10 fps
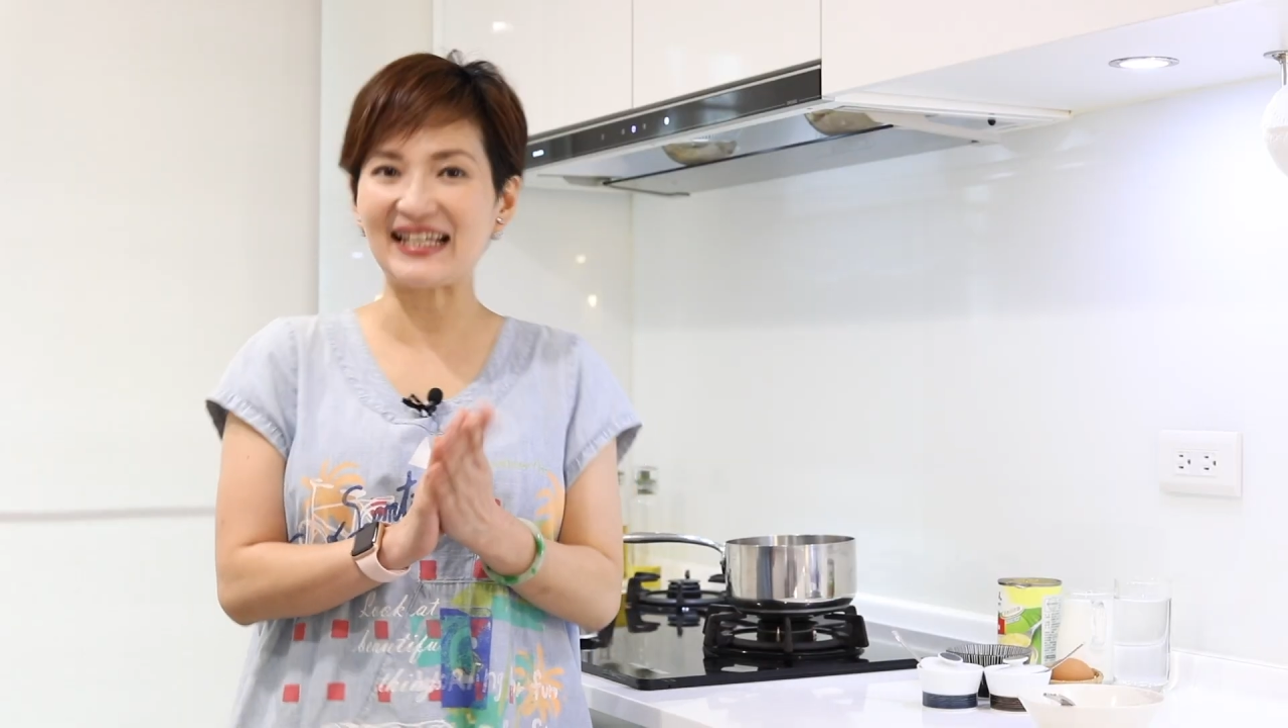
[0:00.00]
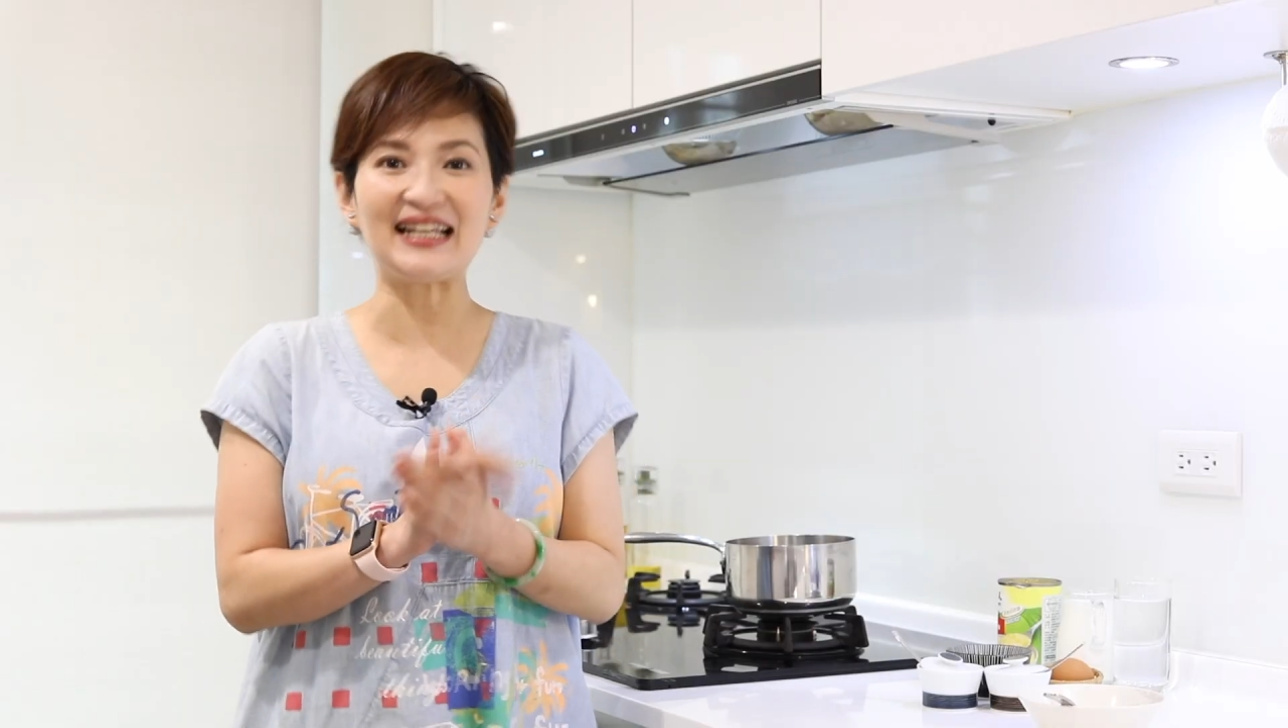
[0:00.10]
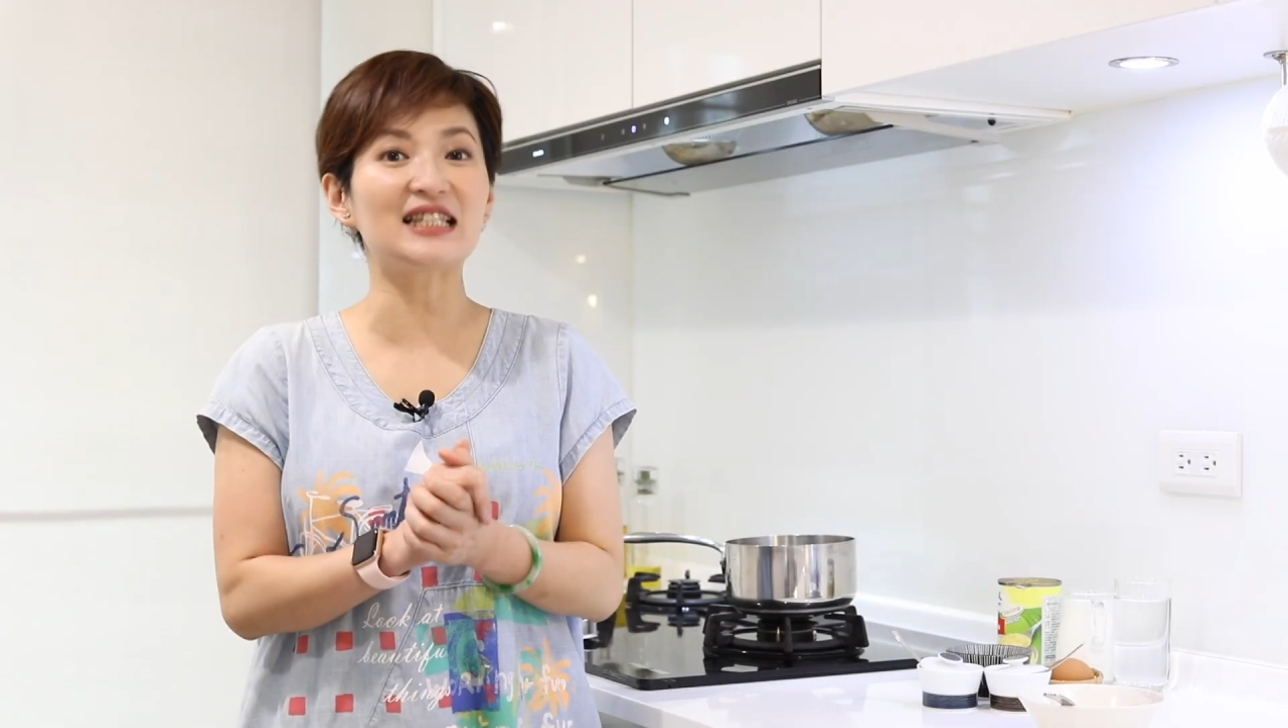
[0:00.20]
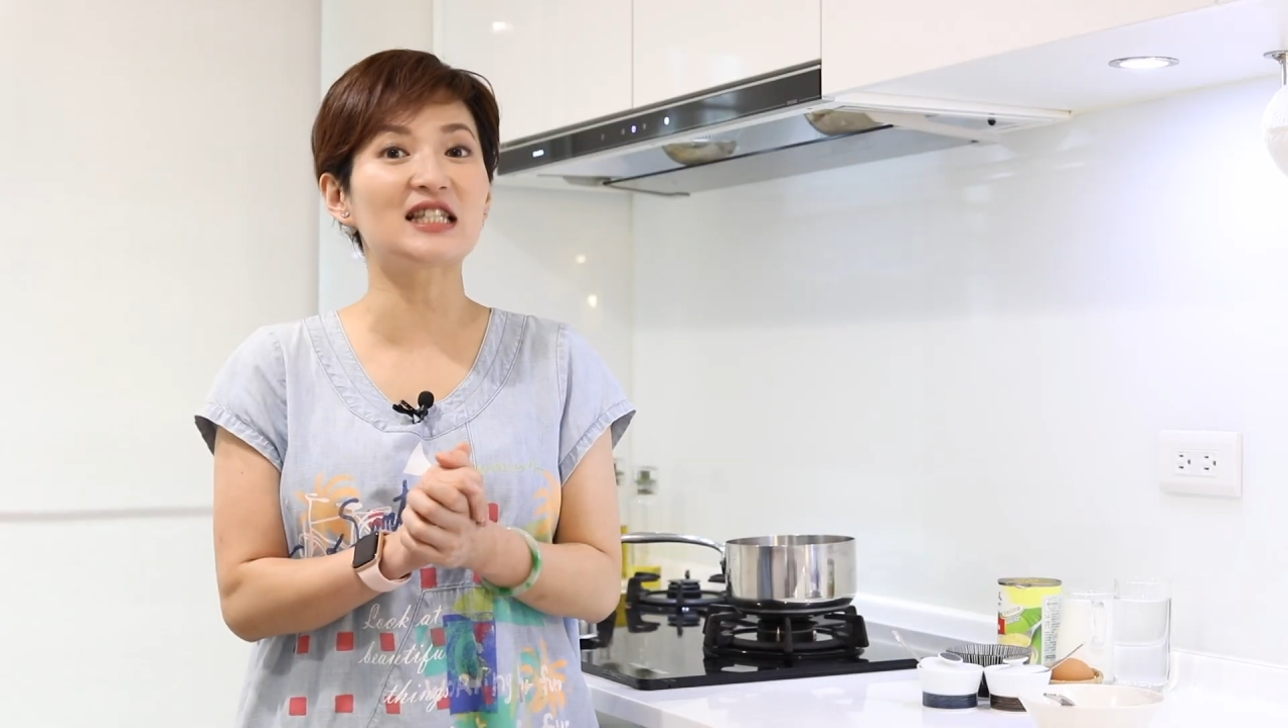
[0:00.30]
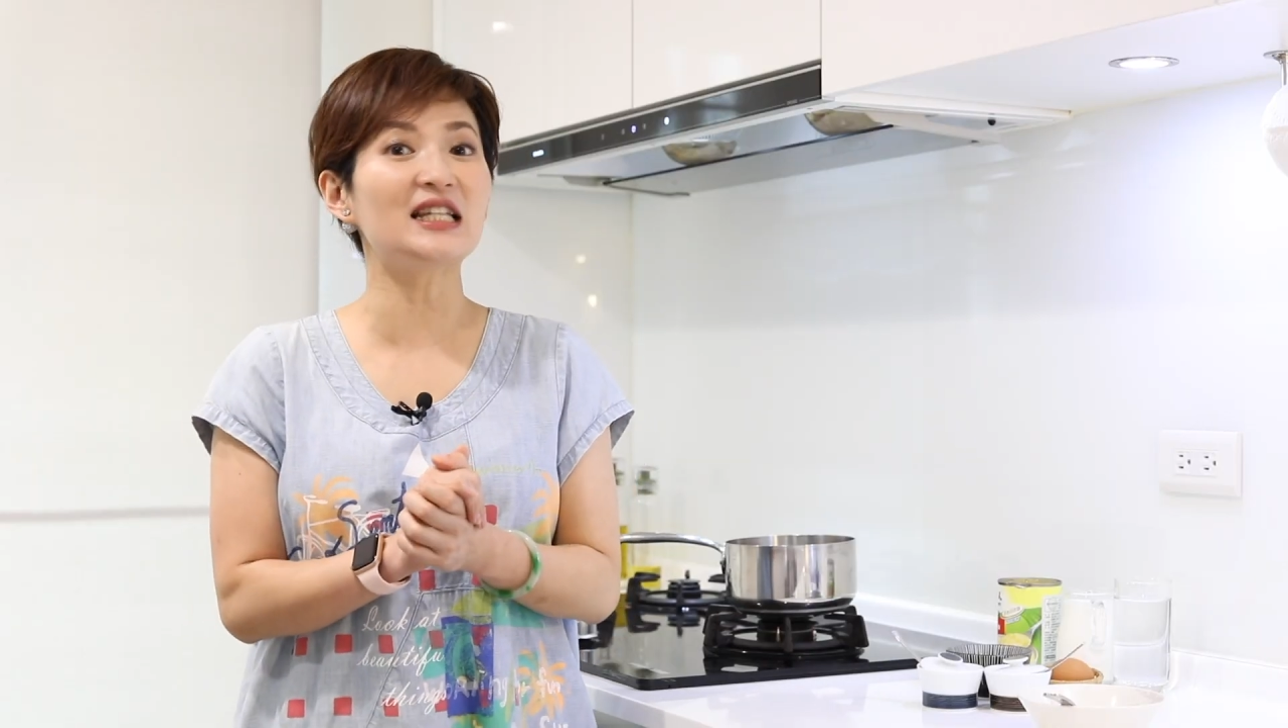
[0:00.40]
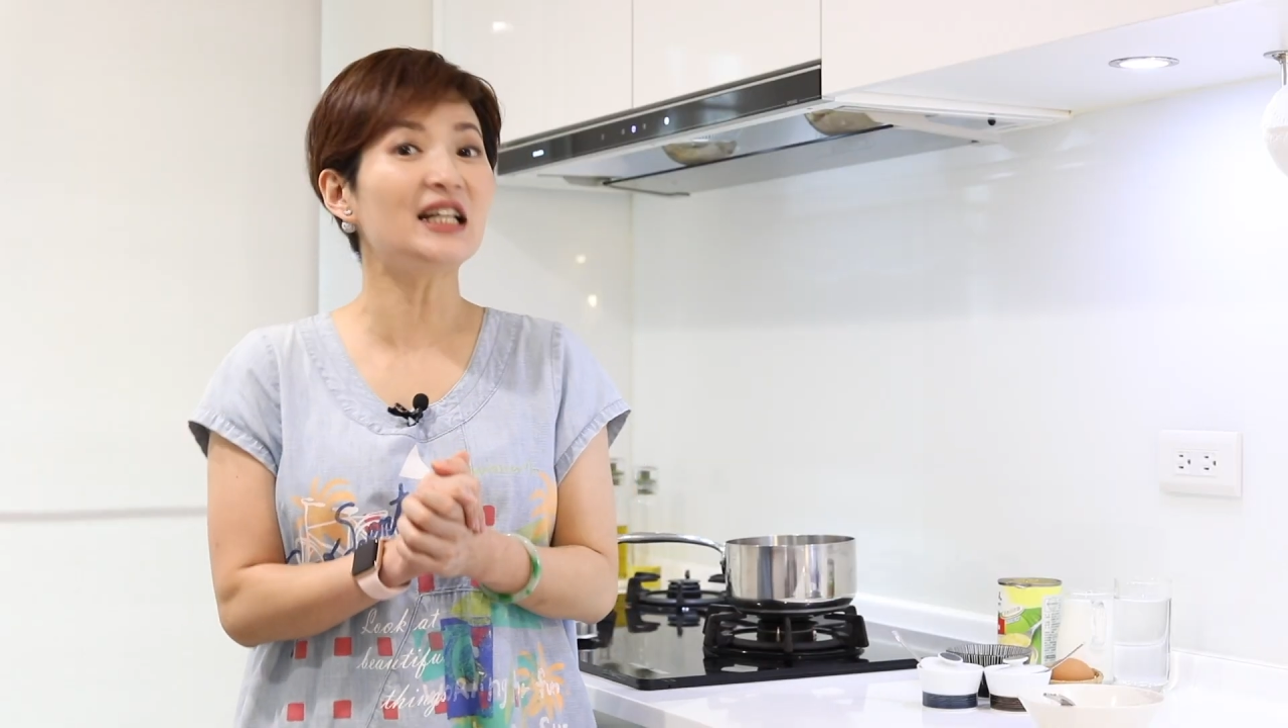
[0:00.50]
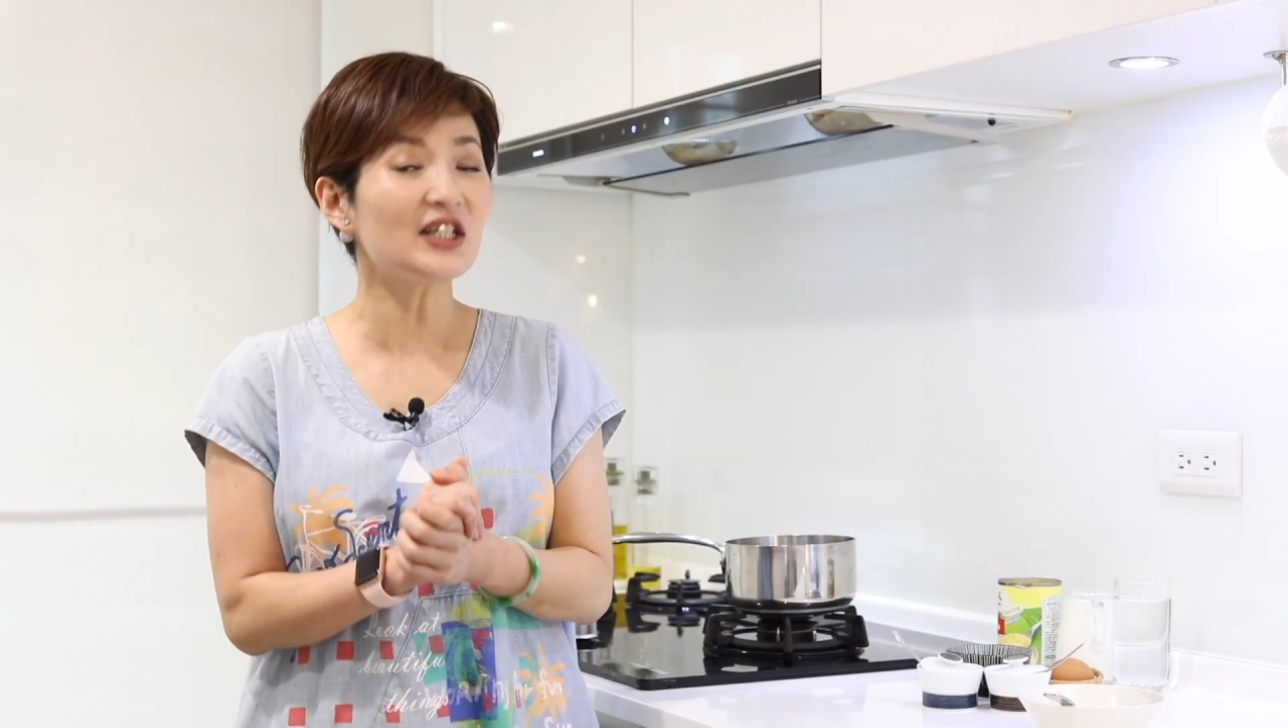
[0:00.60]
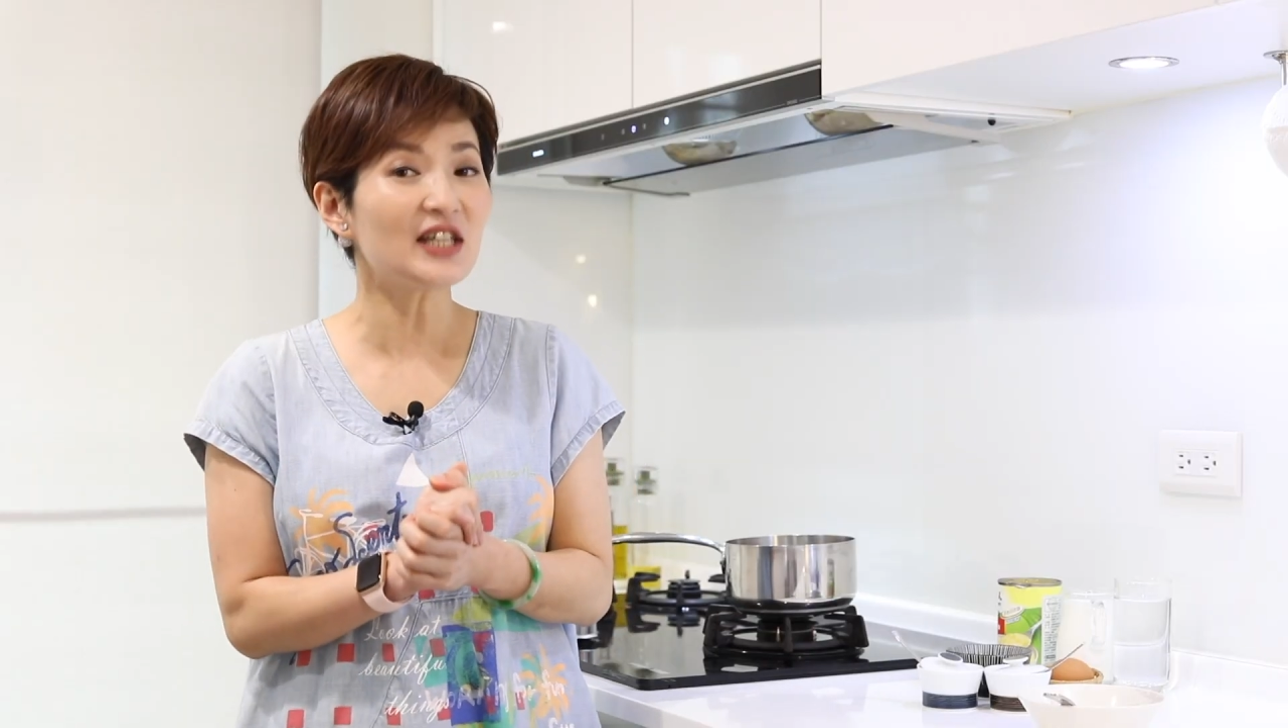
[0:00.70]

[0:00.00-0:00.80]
It's dinner